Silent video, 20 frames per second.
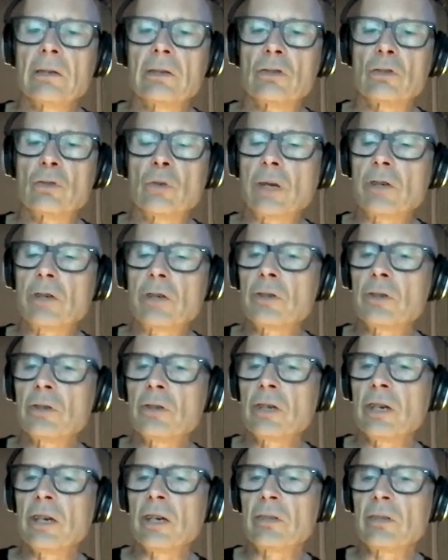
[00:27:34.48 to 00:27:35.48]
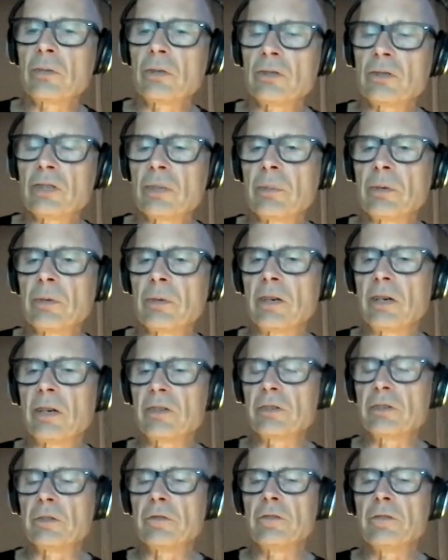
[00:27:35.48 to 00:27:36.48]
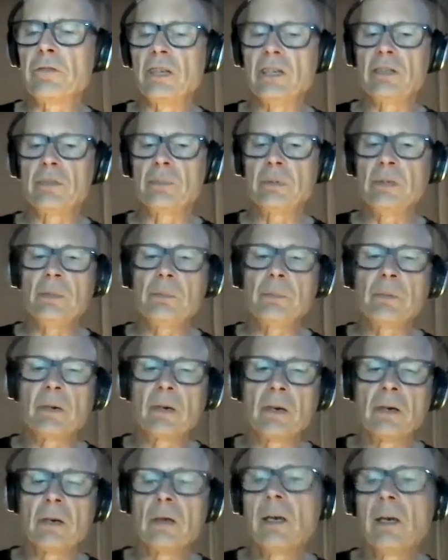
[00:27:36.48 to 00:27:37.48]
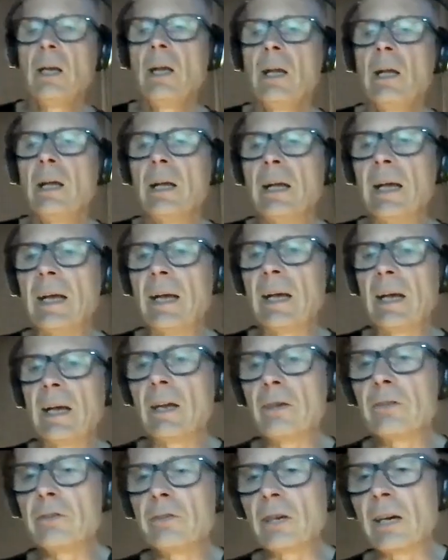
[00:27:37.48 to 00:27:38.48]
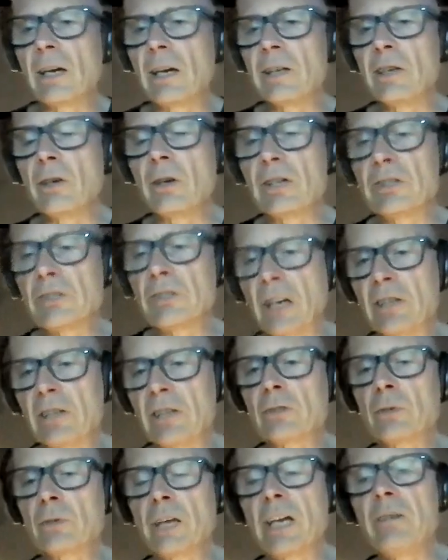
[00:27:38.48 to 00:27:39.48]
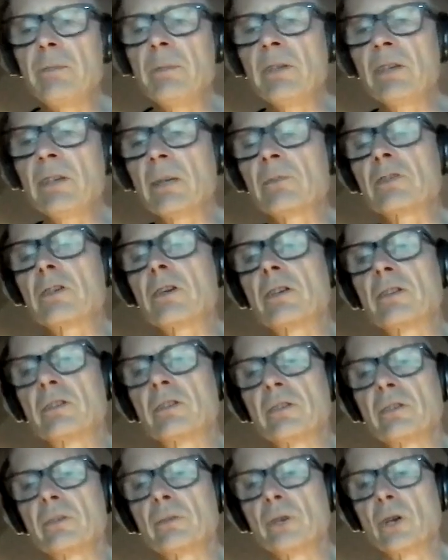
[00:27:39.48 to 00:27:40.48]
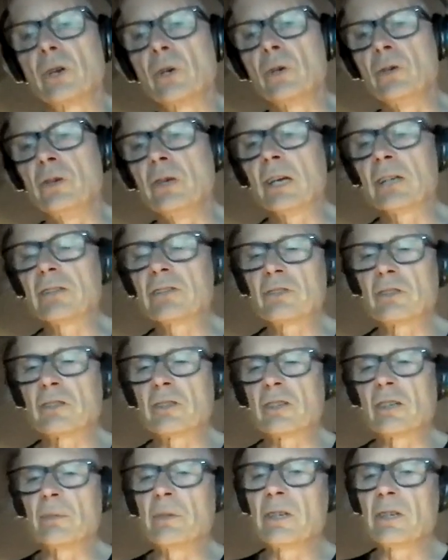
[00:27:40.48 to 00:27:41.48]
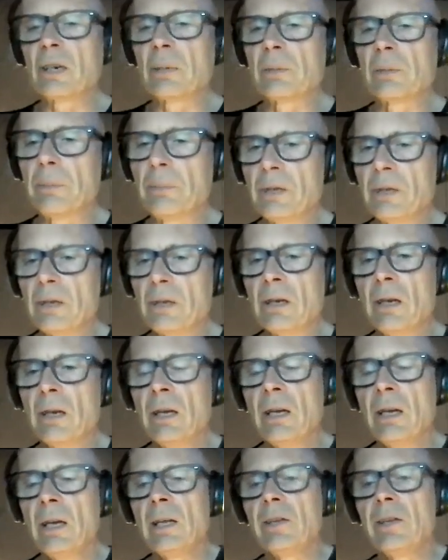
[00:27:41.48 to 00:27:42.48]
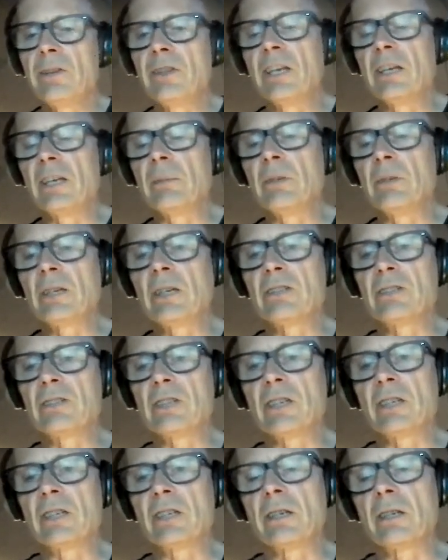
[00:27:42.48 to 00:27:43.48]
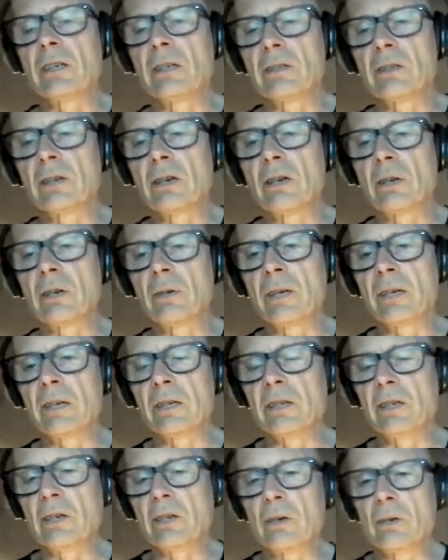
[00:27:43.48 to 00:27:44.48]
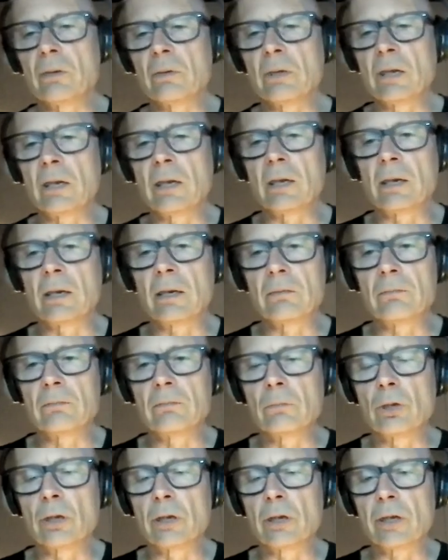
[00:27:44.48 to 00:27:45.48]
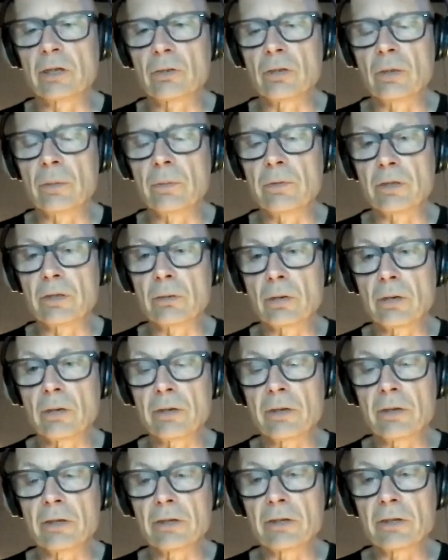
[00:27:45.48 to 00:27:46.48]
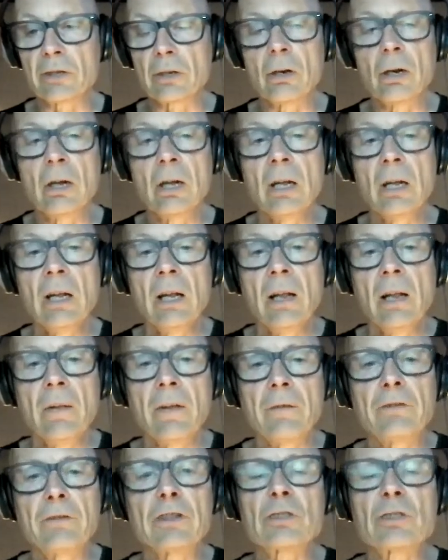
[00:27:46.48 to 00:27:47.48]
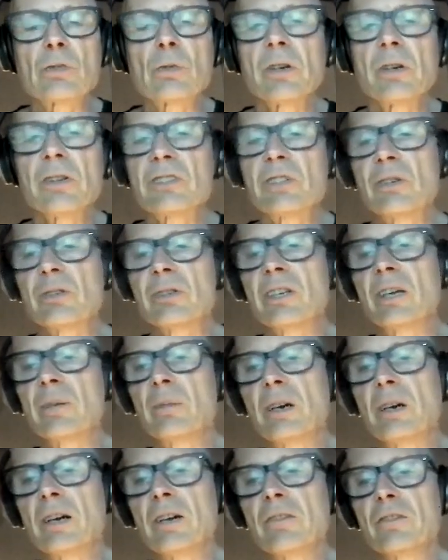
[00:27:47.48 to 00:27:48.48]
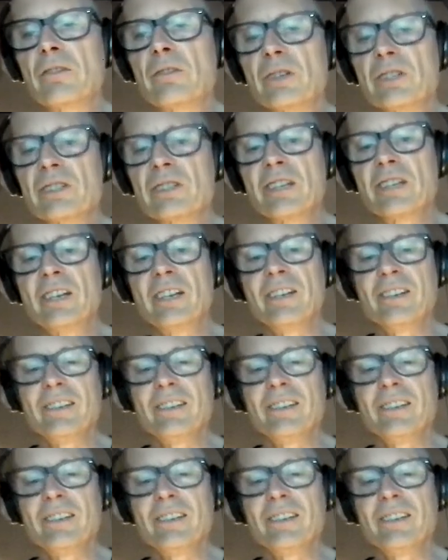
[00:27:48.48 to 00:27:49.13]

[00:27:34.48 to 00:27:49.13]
structural characteristic, but it also feeds people. And as grain becomes harder to grow, nuts are going to become a big thing because they can tolerate more extremes in weathers. So if the squirrels don't get them all, of course.